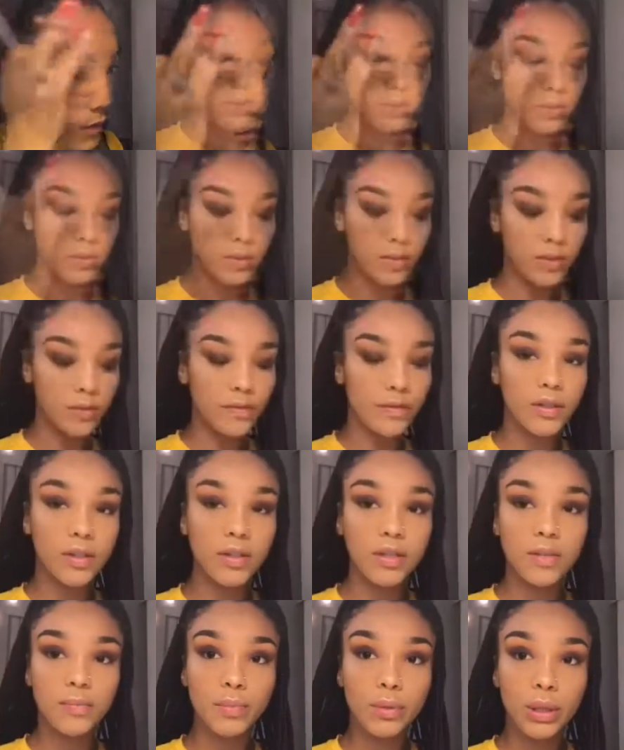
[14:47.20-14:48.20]
Once you
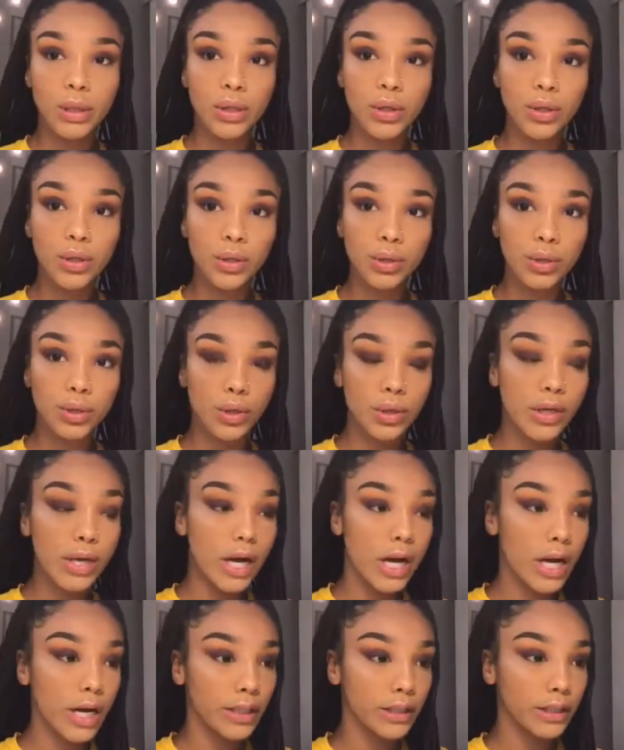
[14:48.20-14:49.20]
finish putting on your
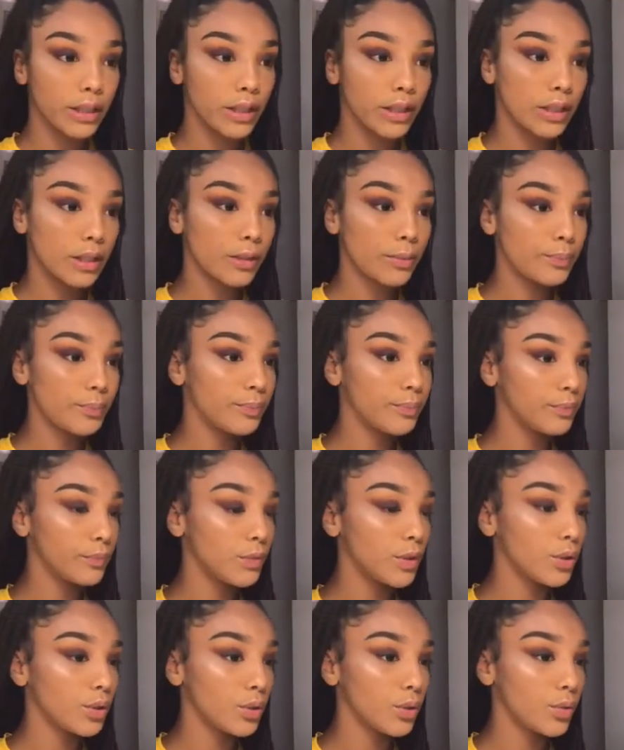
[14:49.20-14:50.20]
highlight,
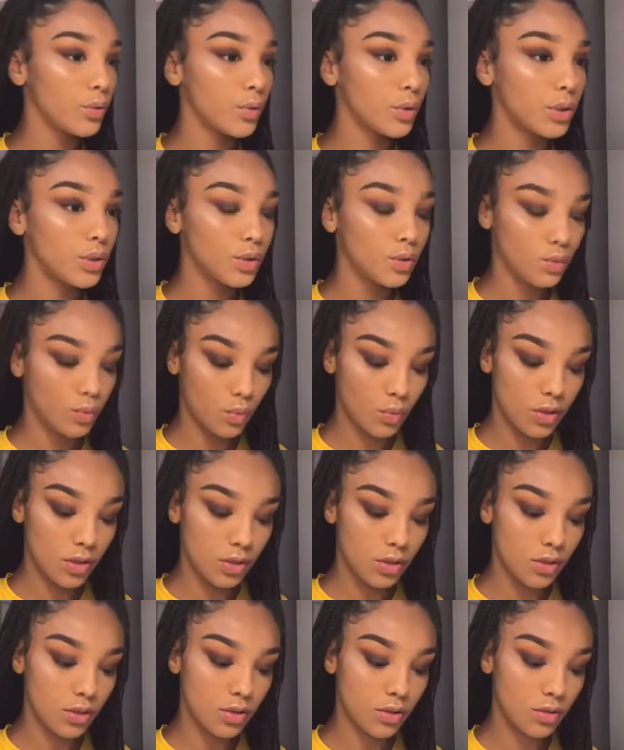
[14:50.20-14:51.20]
you're going to
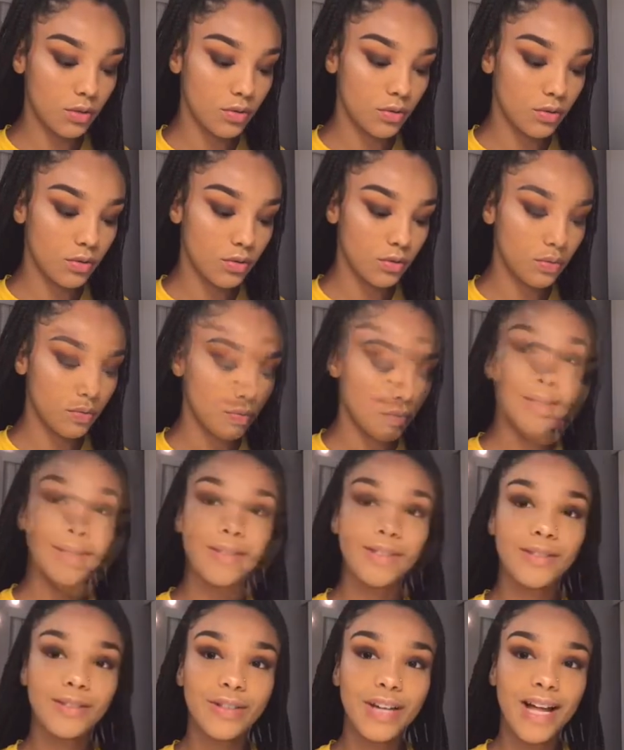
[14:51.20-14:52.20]
want to
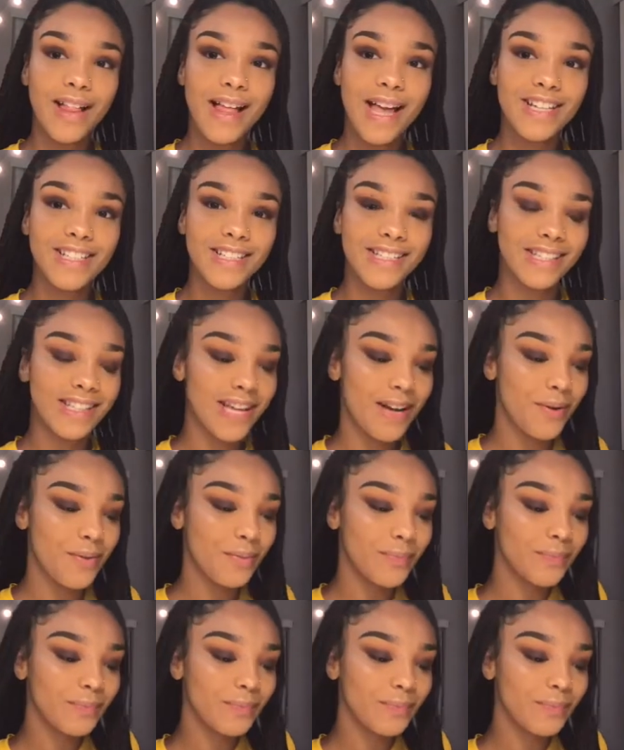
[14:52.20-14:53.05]
do your lashes now.